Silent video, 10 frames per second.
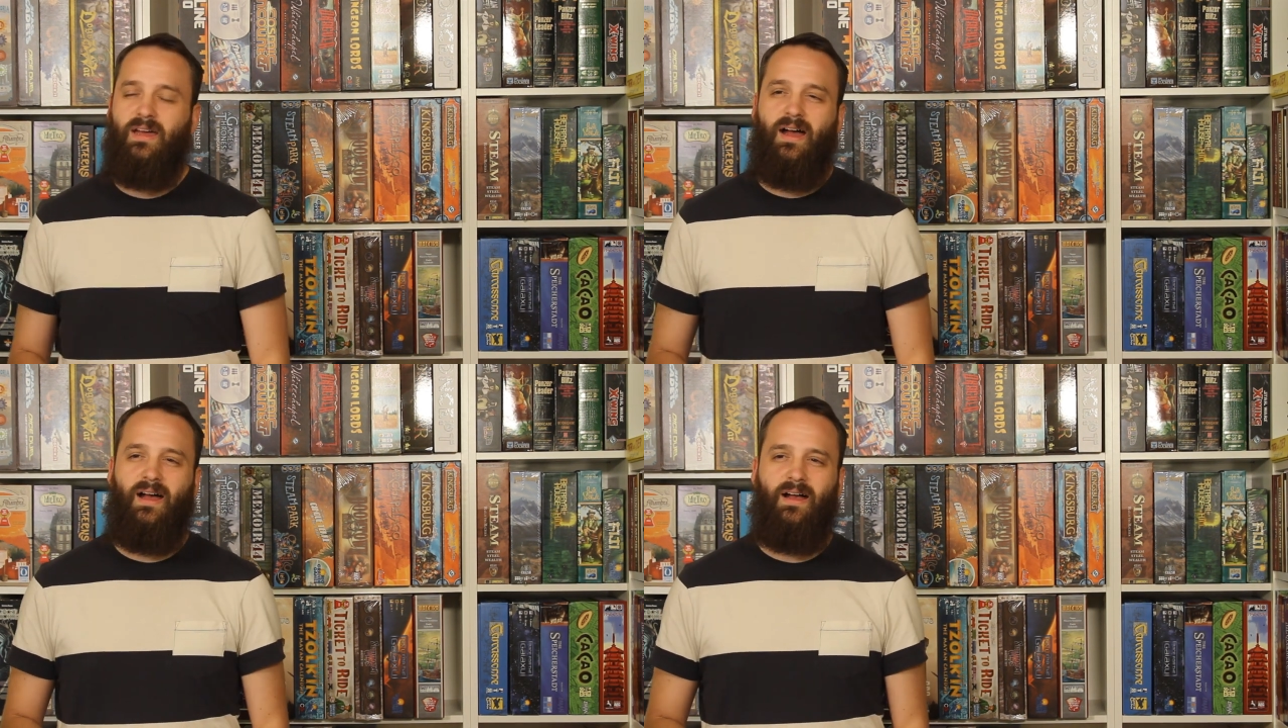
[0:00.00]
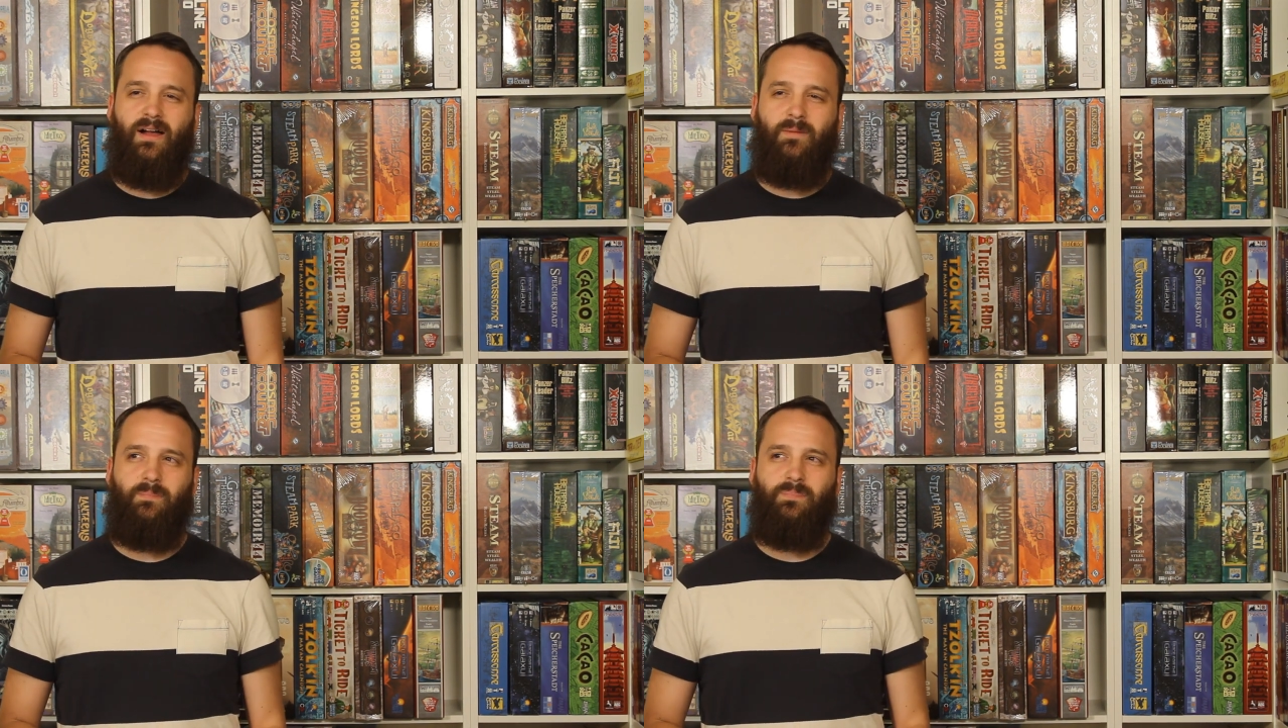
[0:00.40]

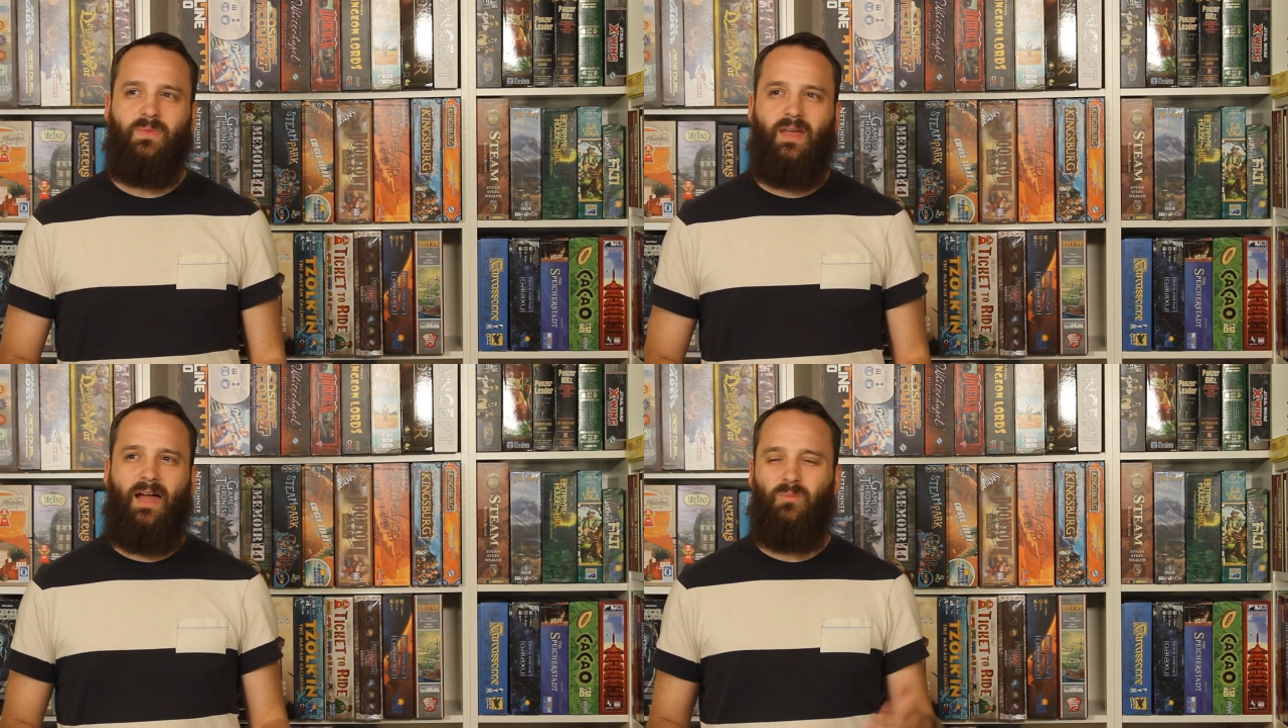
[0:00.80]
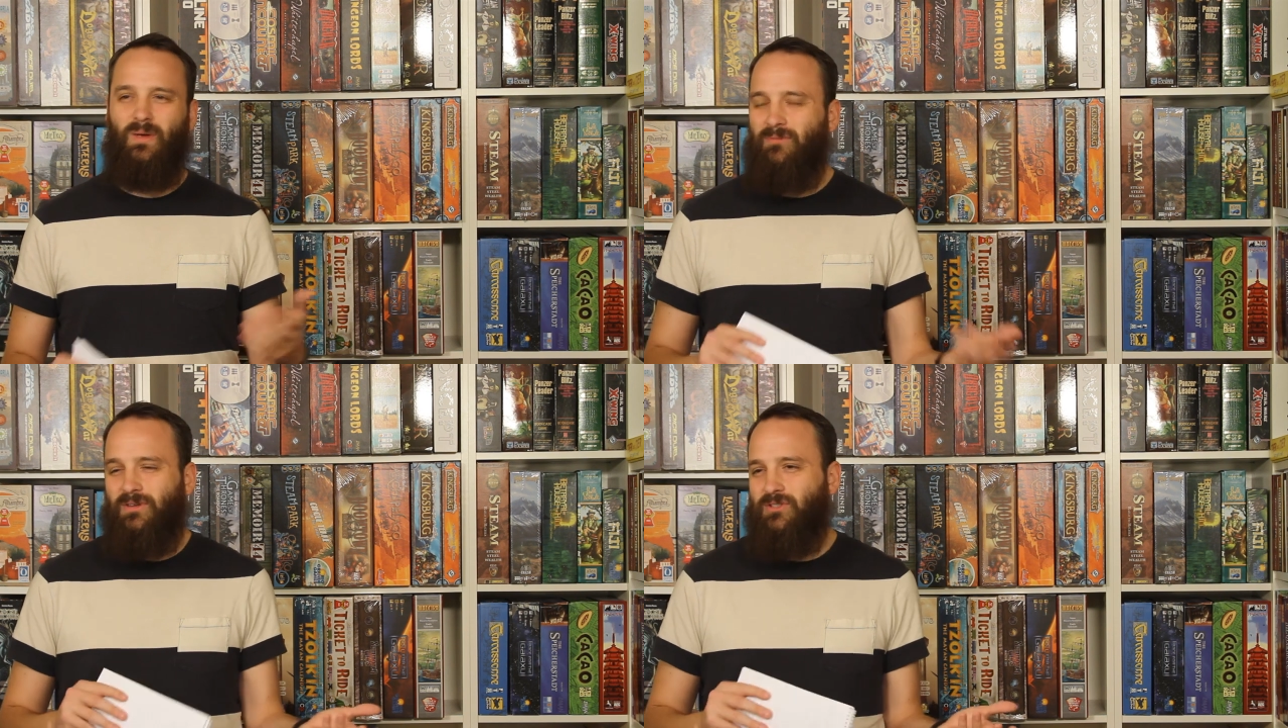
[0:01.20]

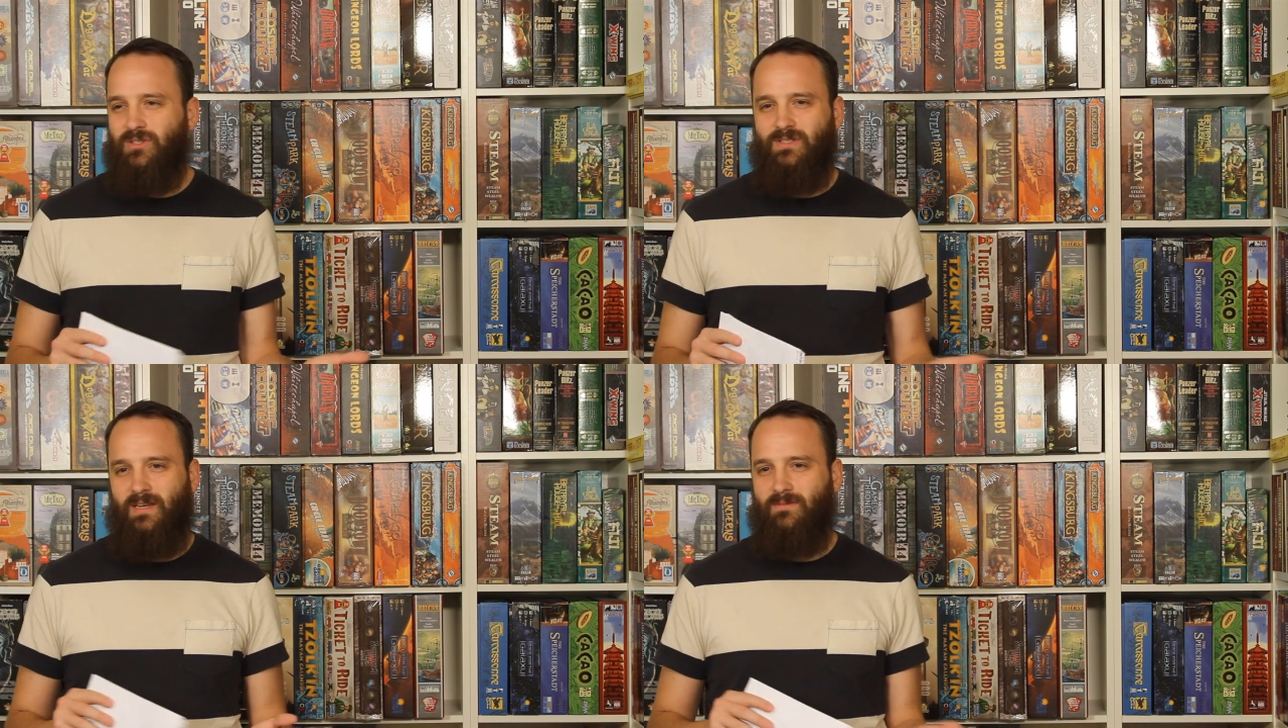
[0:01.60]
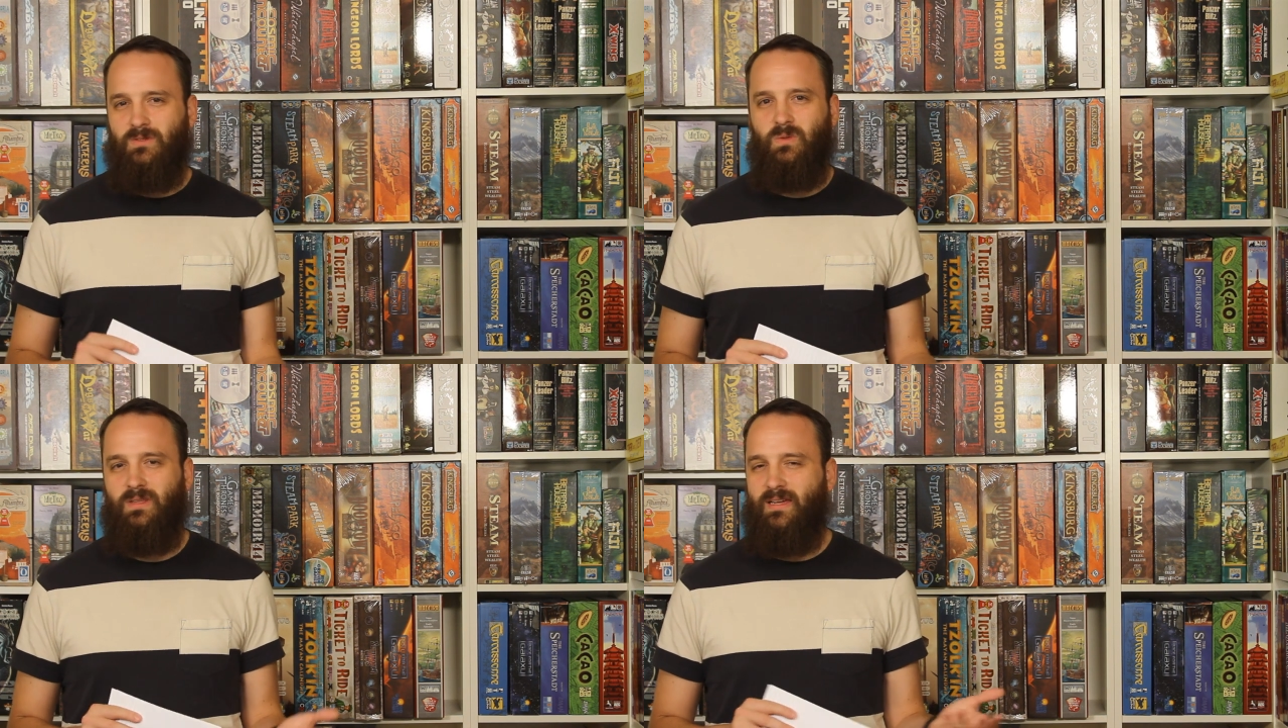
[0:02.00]
If it's just the
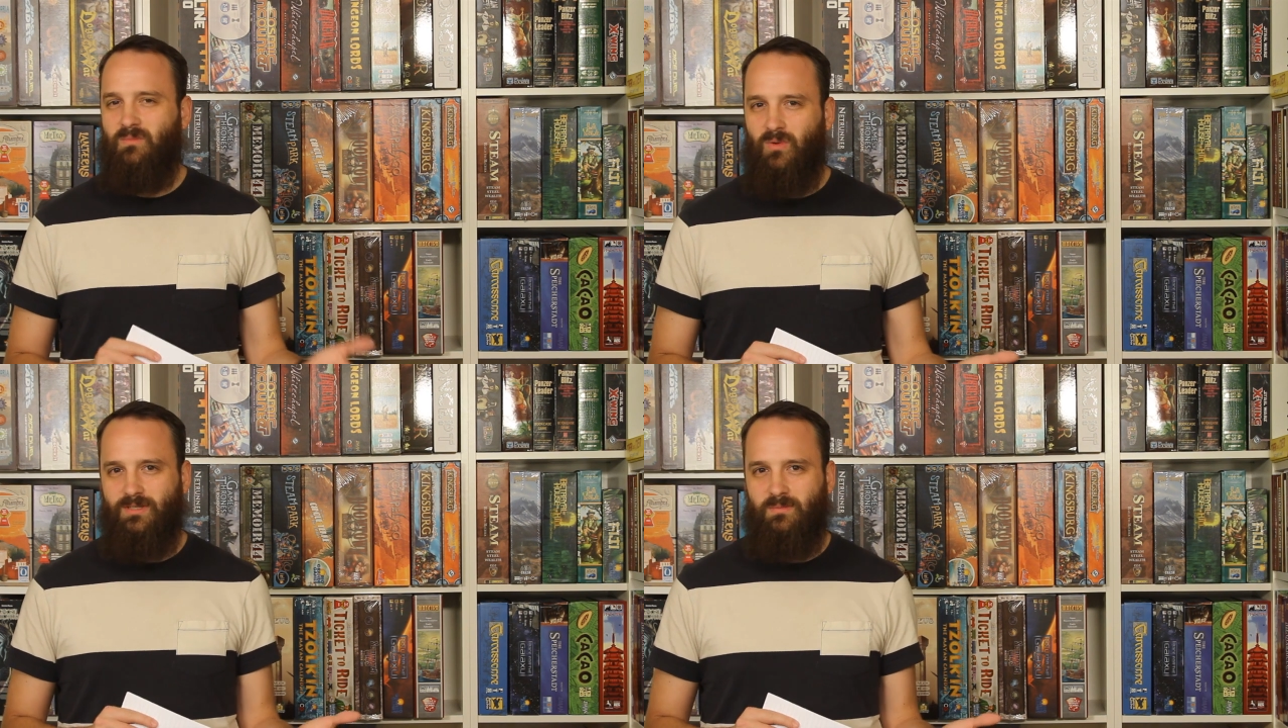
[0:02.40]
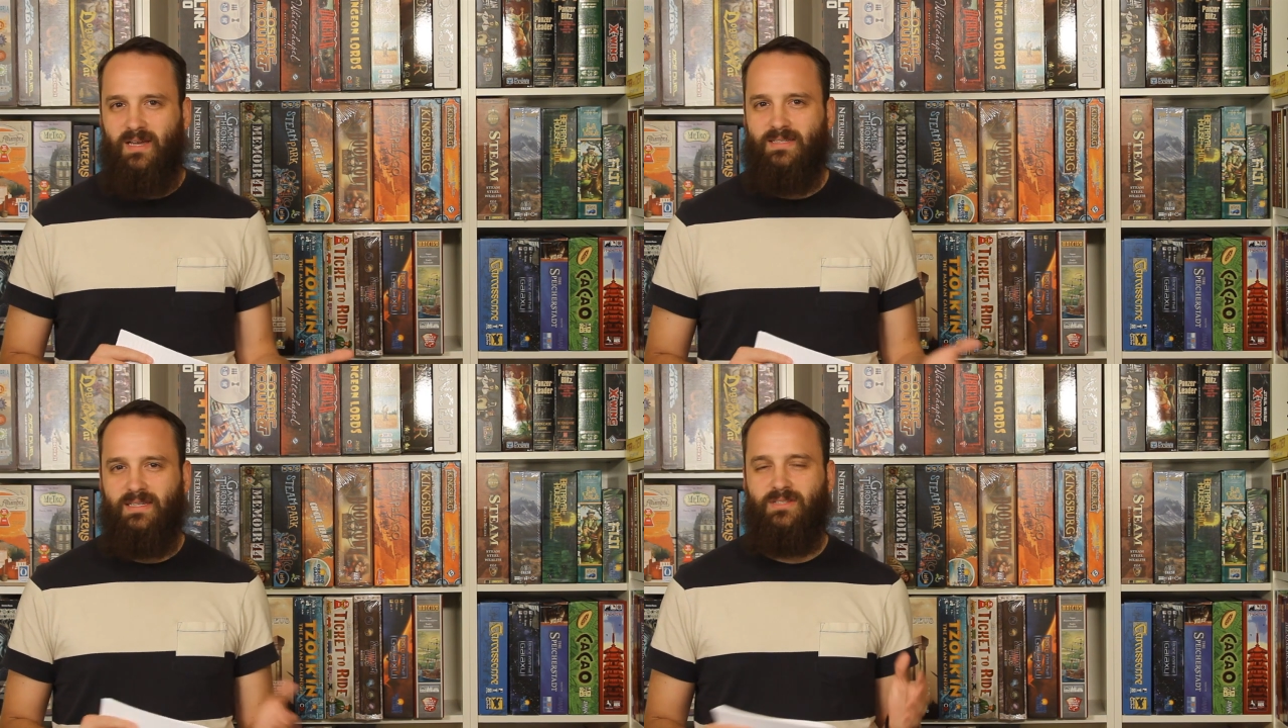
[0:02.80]
difference between like a molded
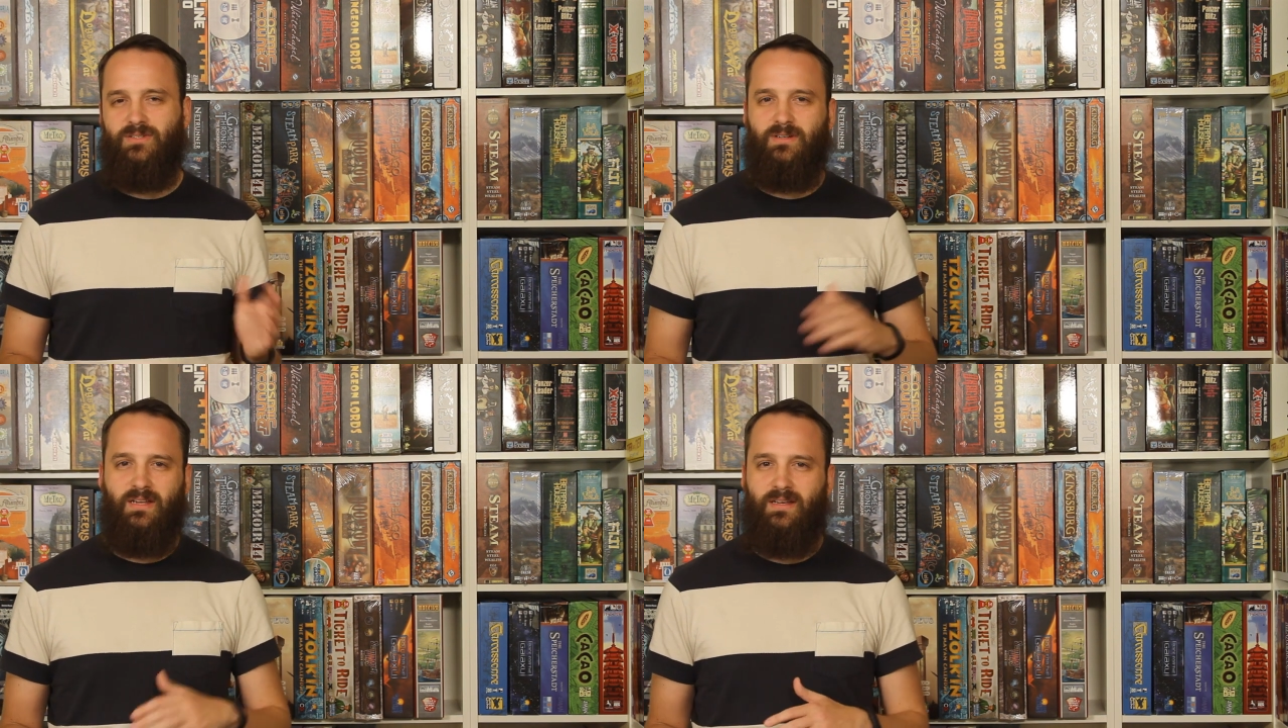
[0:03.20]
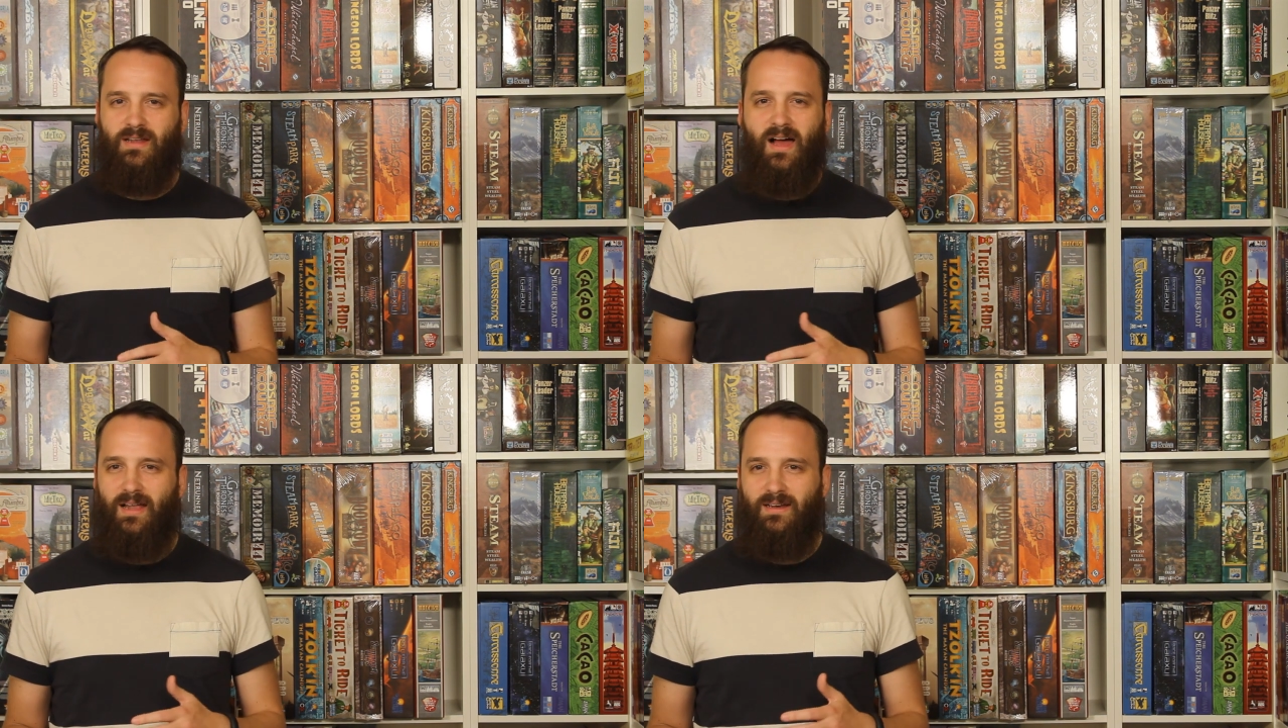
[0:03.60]
plastic insert and
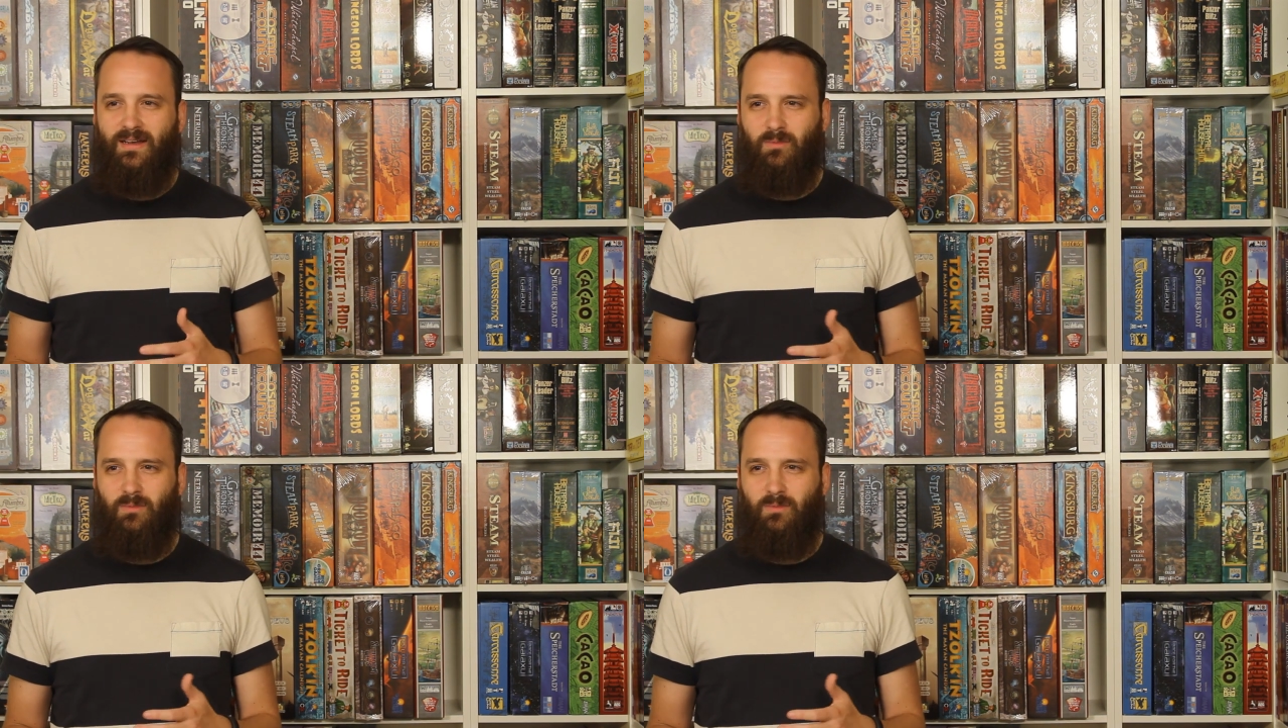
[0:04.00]
not,